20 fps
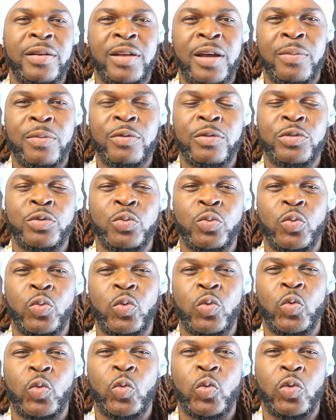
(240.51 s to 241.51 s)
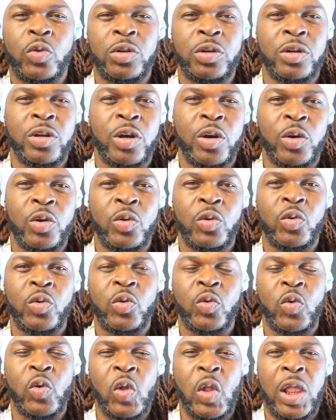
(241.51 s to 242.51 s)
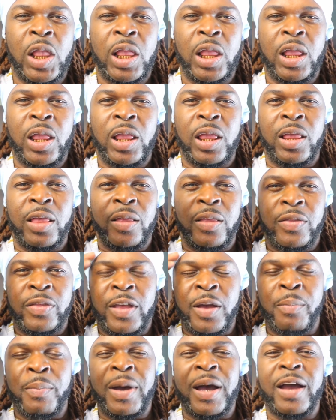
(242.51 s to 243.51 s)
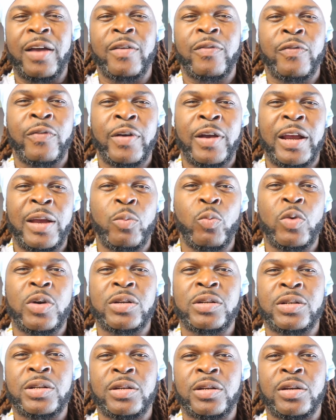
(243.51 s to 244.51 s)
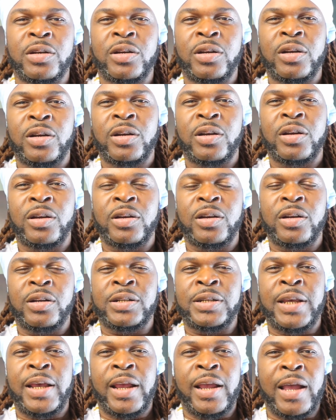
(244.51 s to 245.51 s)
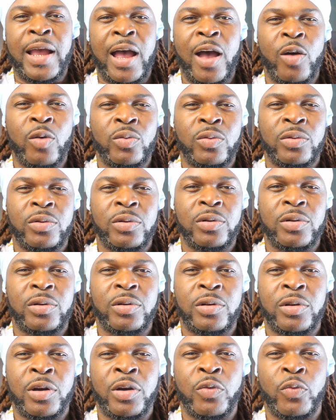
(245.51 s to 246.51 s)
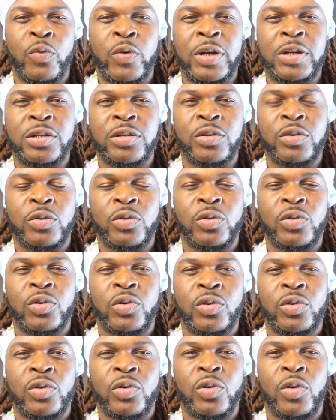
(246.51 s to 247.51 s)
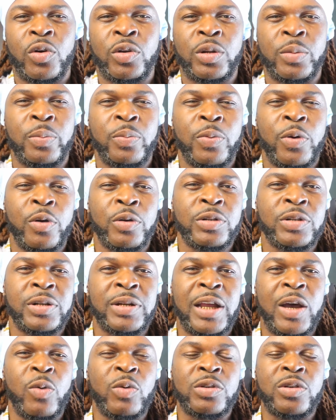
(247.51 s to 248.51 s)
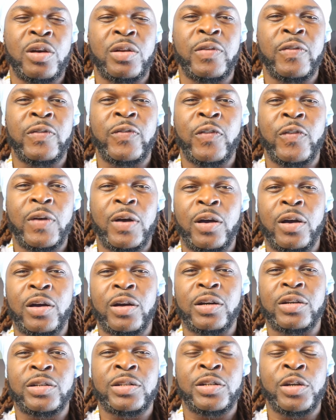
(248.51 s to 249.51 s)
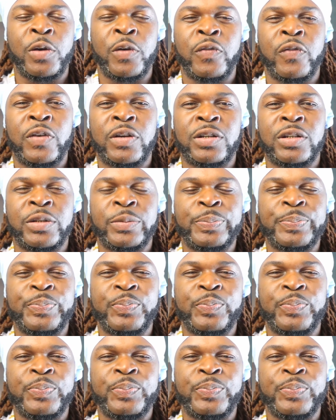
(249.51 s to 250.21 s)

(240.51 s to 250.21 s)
doubles, their mind frame was to take out the original, or the person that was on the surface,